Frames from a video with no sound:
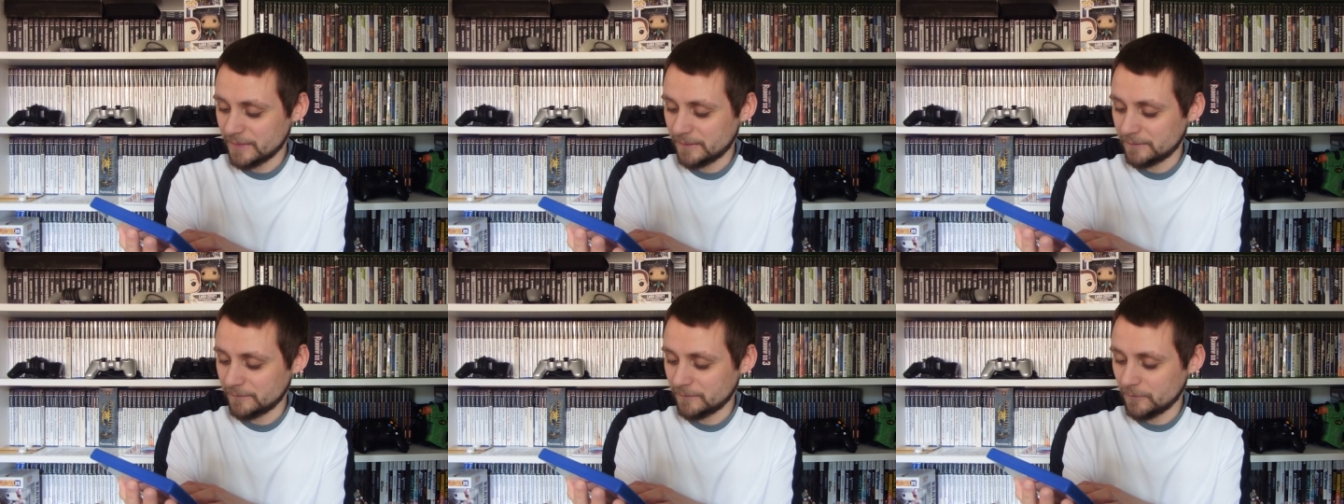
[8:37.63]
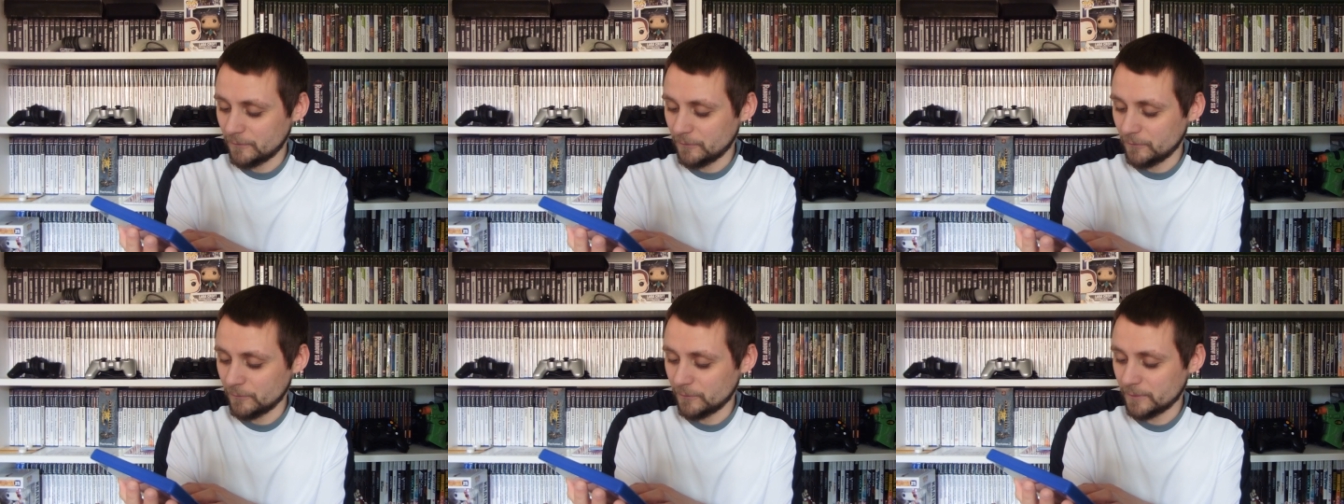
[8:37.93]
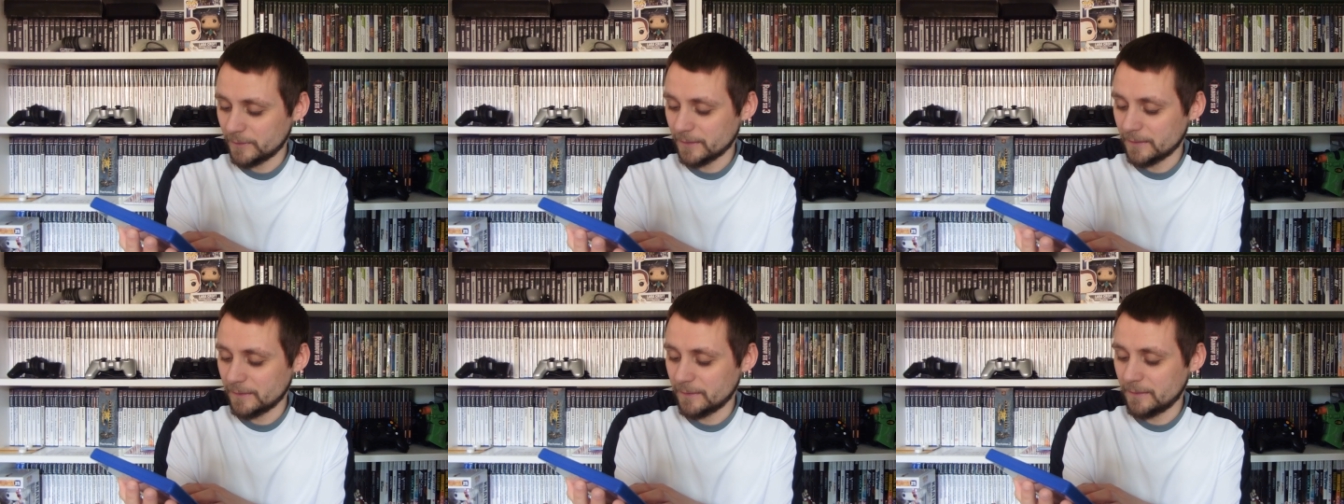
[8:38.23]
and a look
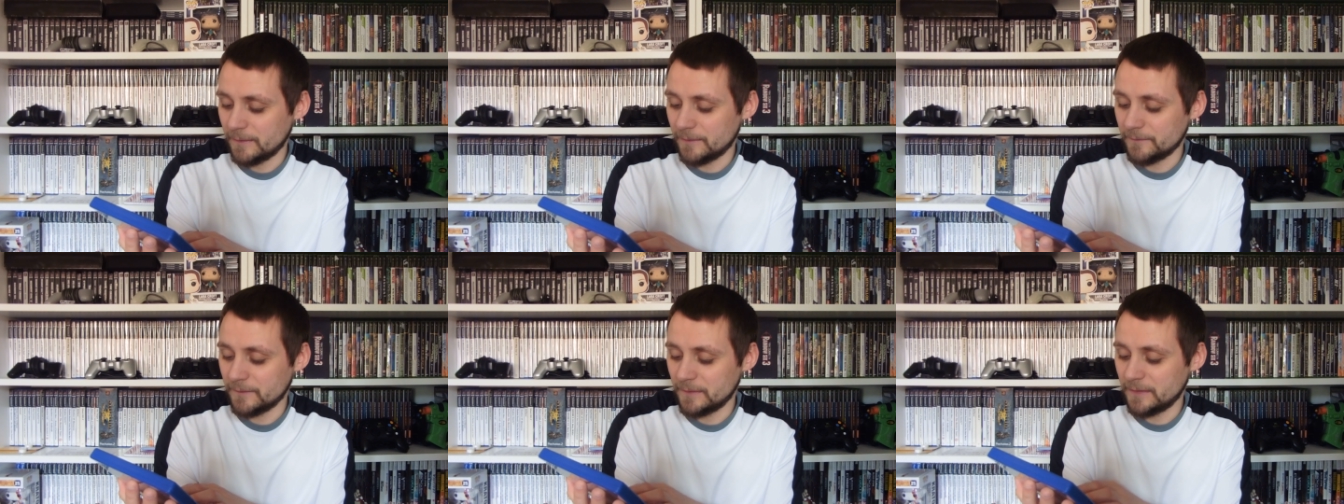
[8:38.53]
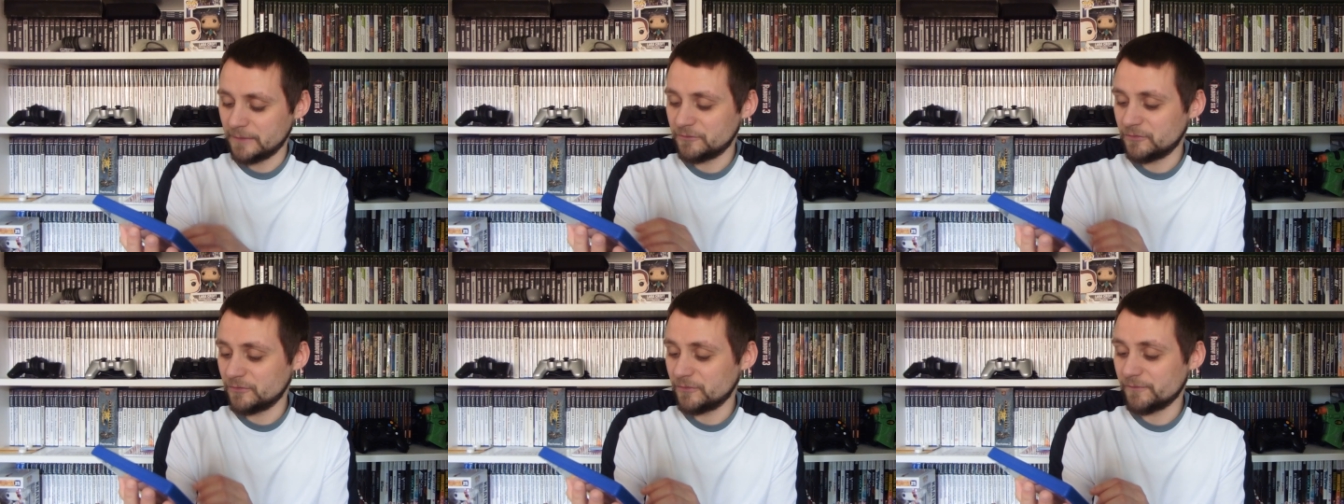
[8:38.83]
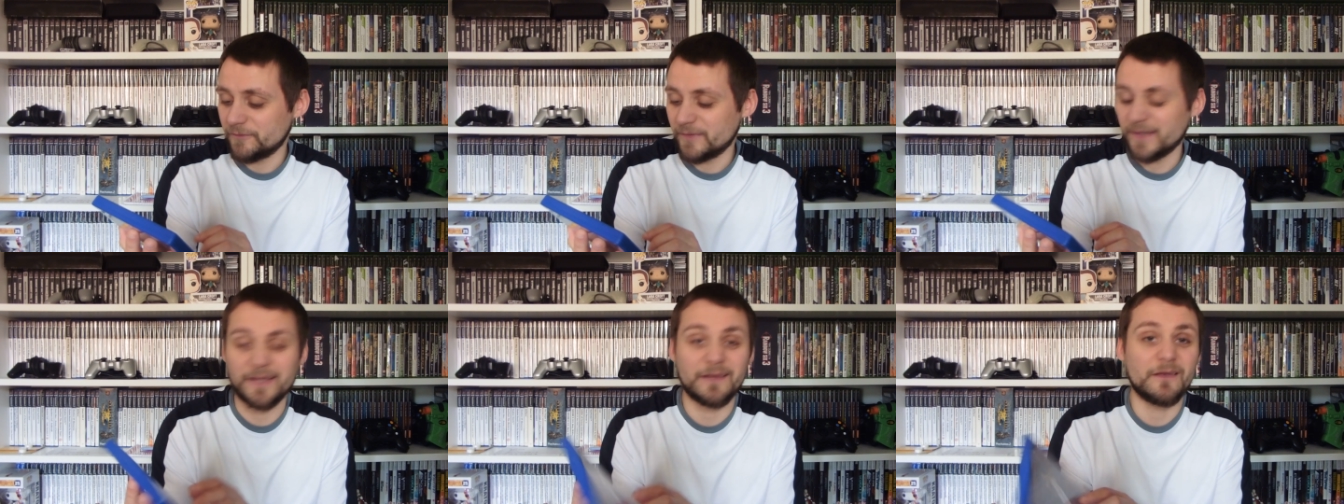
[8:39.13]
at the Legend
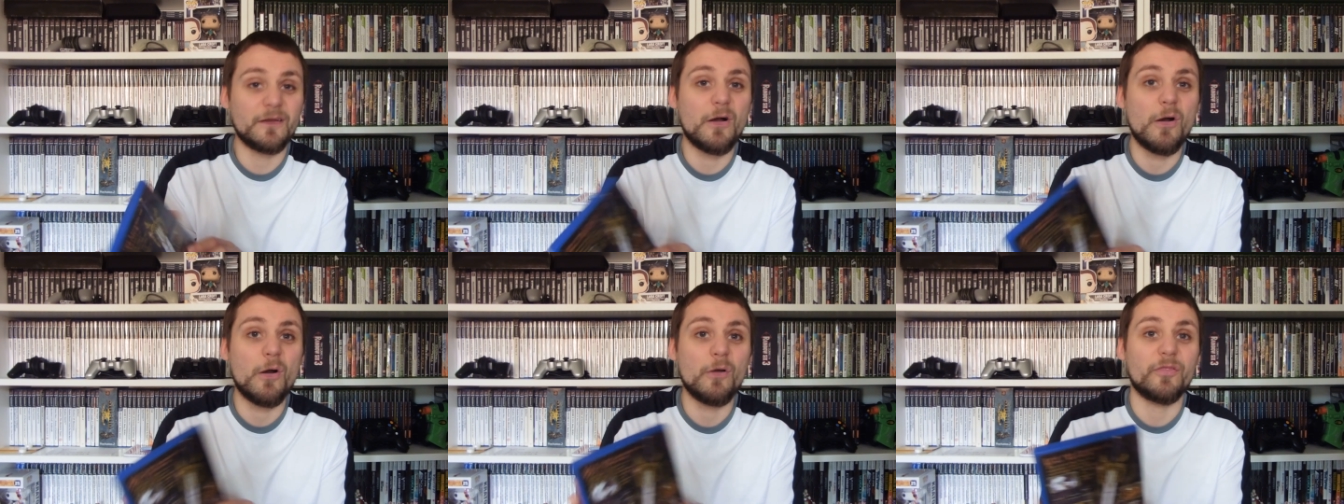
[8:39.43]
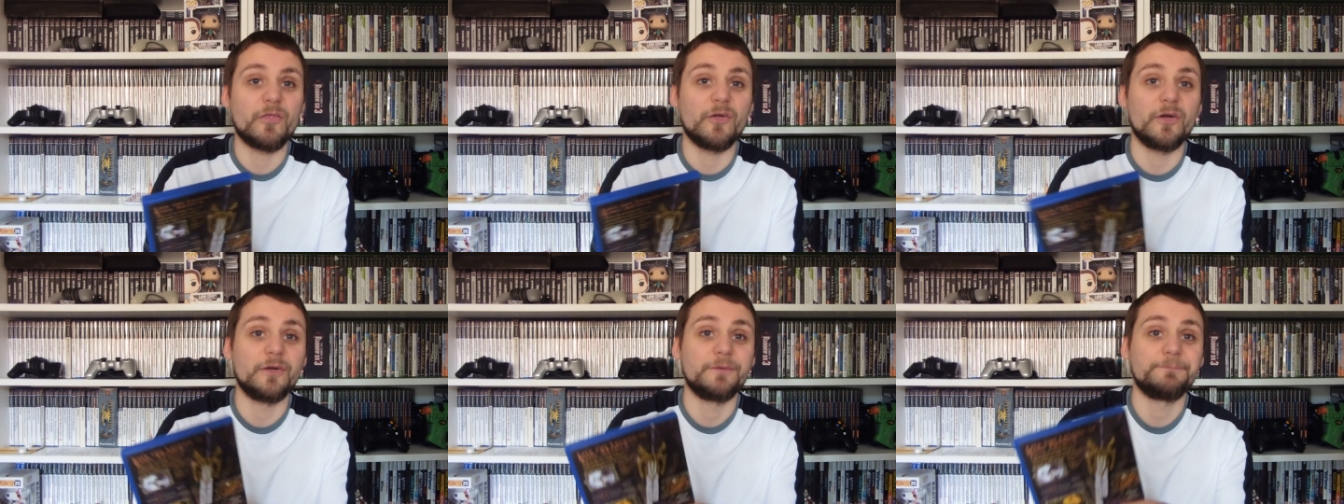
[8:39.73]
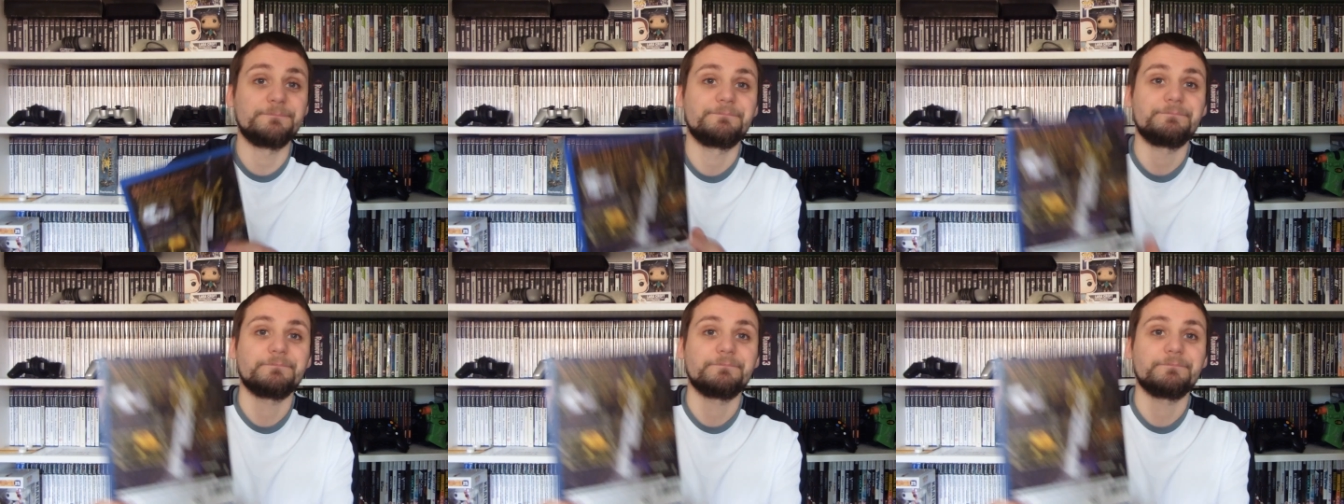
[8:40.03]
of King Arthur,